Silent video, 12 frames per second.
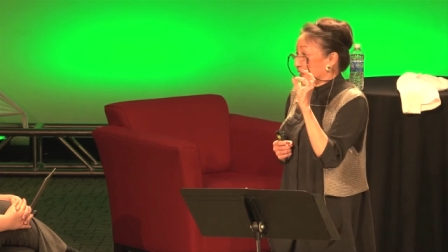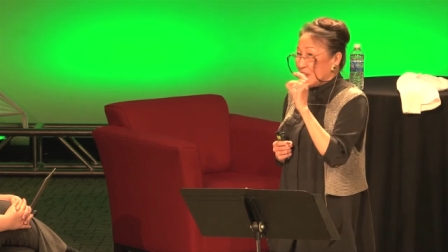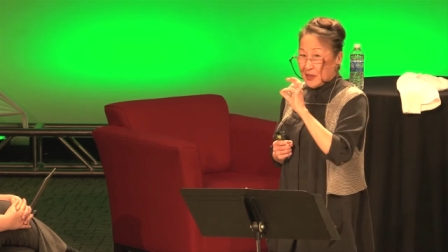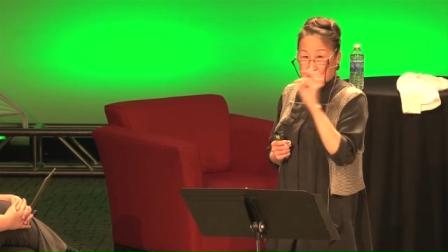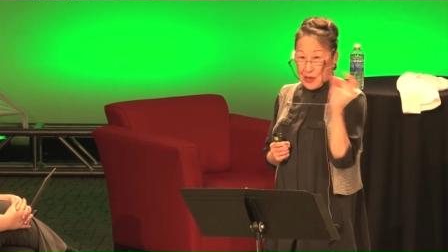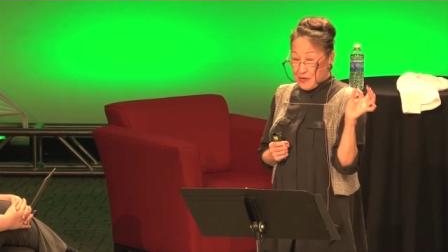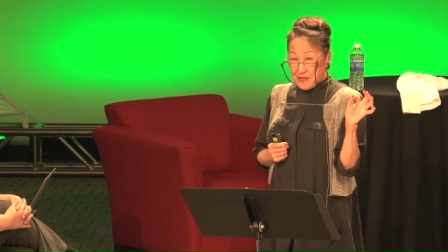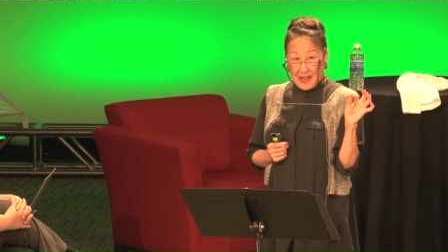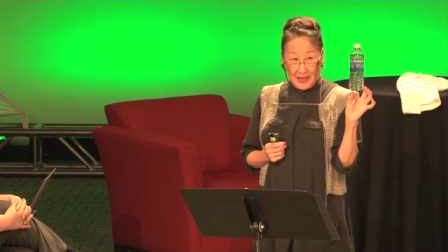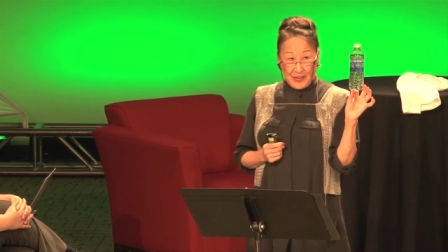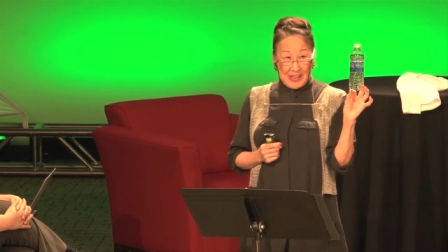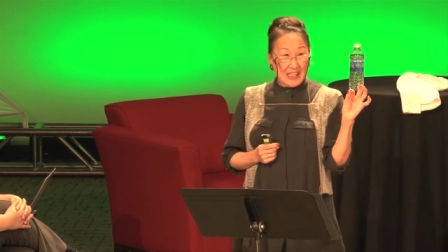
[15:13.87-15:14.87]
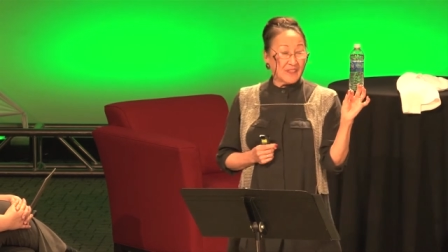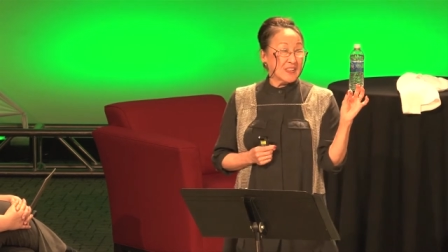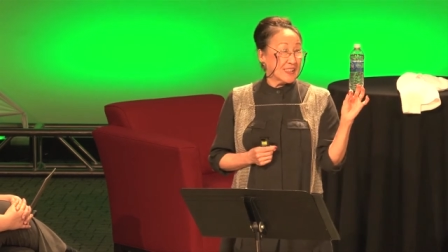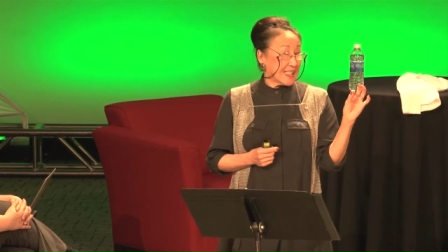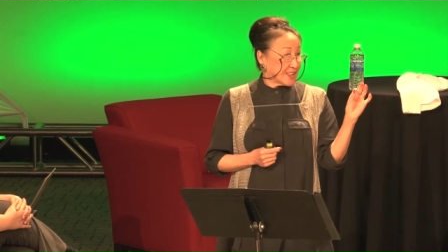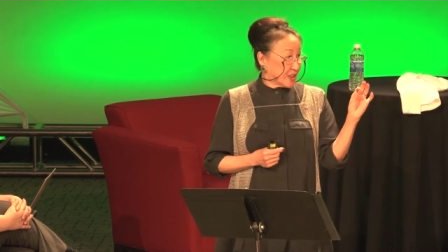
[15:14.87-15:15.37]
no father ever
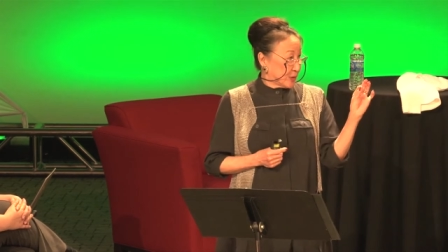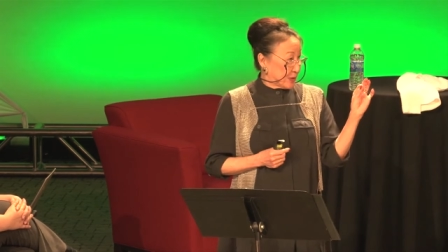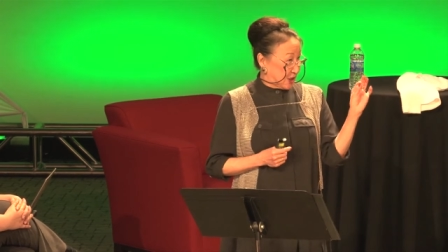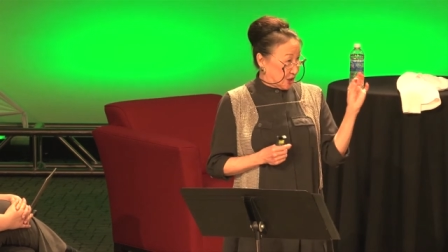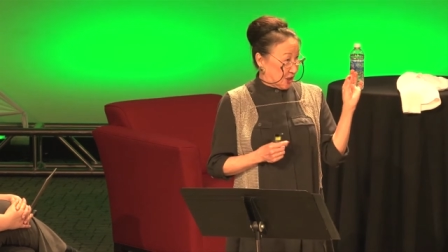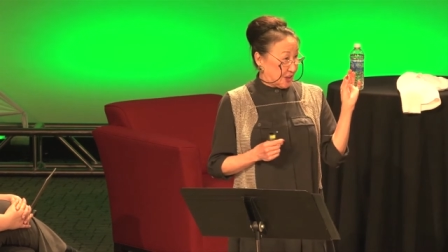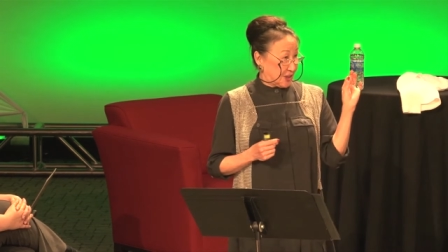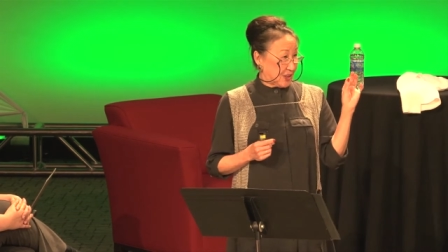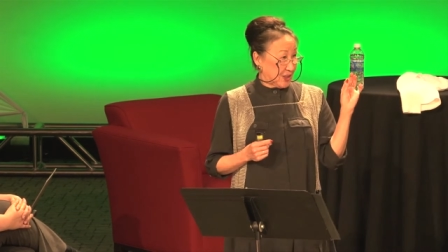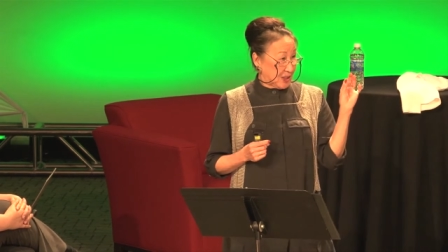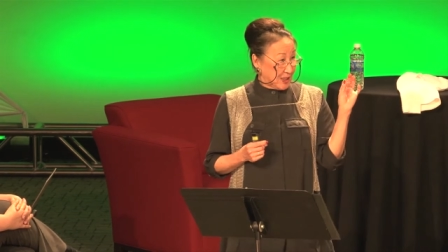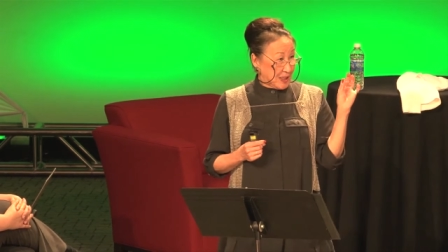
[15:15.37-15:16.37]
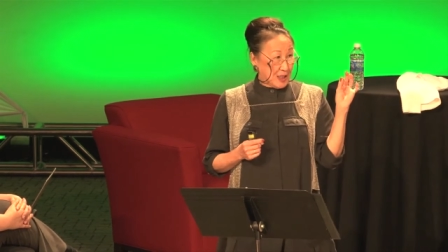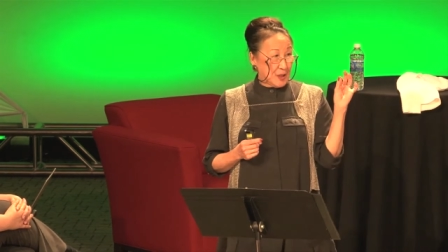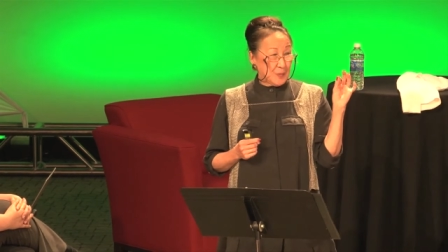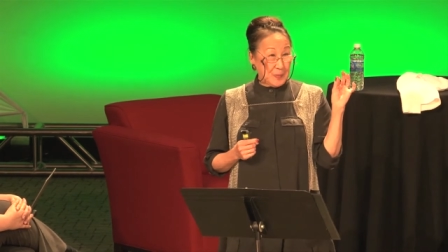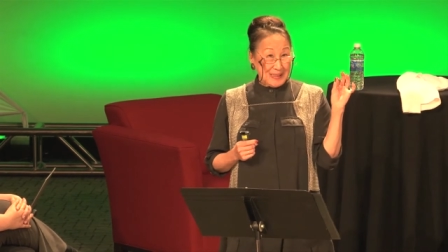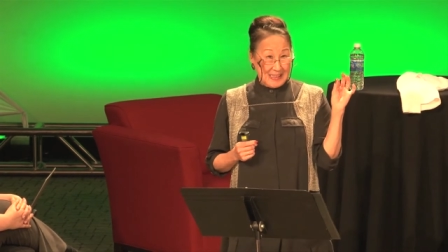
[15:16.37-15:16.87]
says to his daughter,
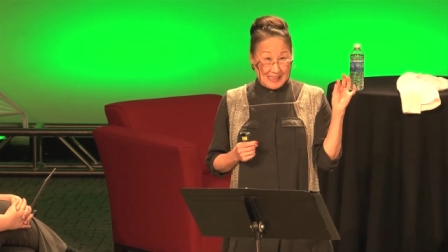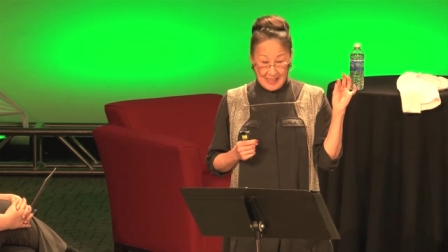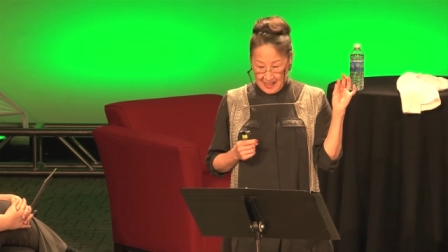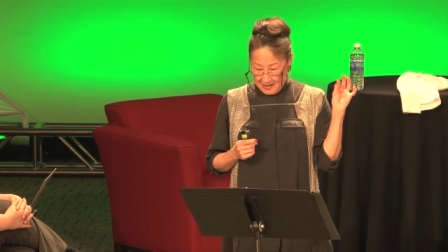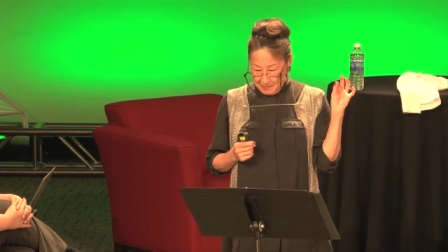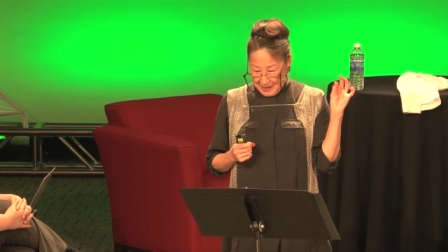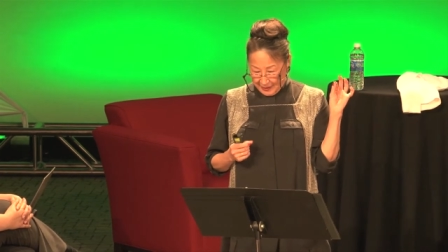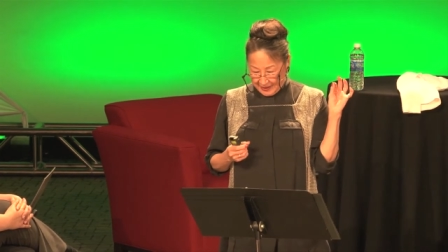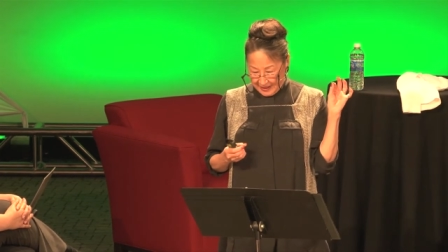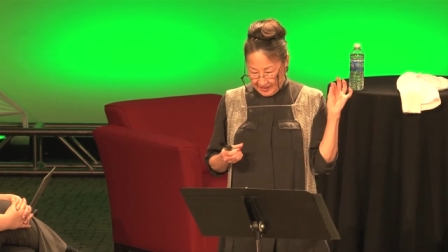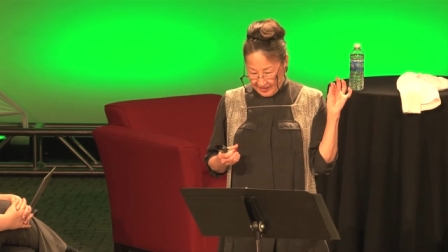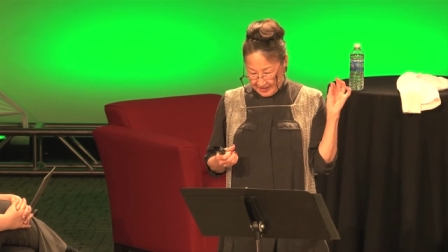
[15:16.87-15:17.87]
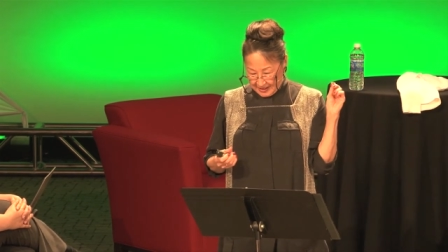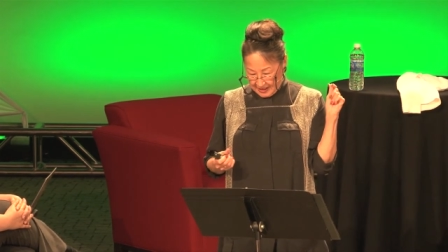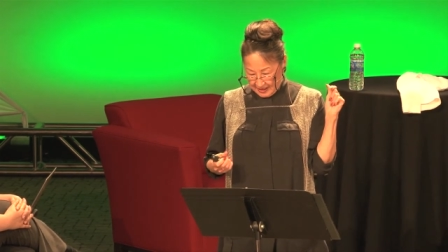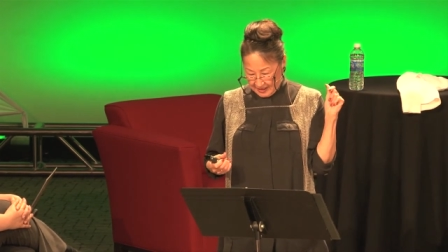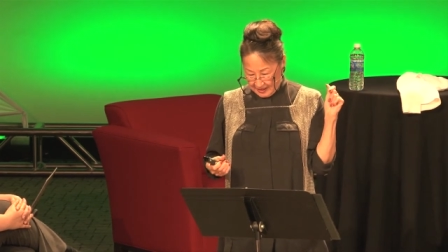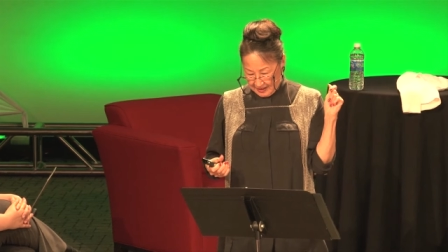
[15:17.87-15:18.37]
please, marry an artist.
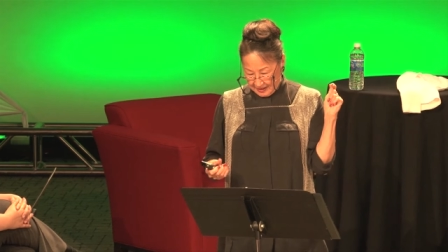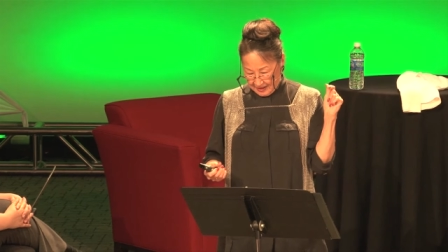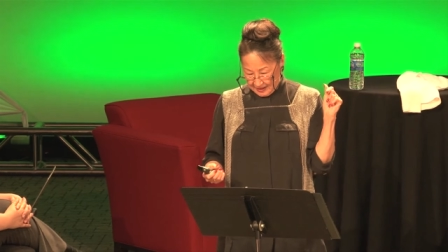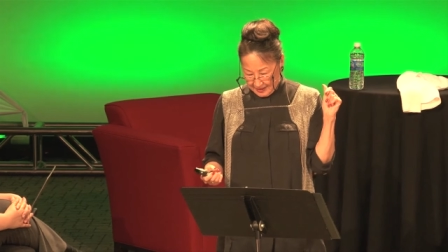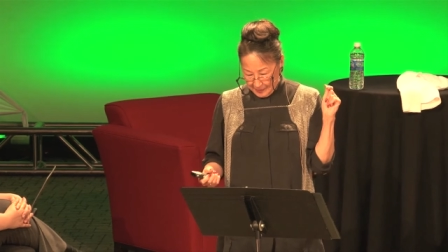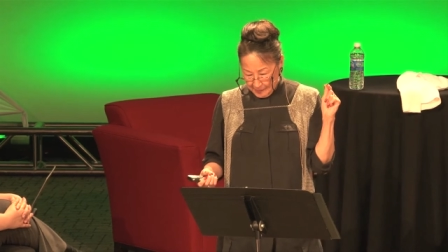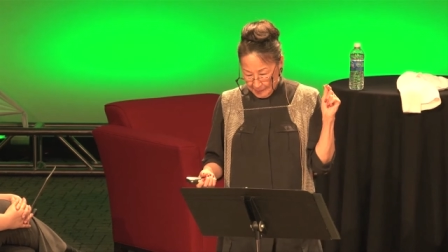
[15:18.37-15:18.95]
I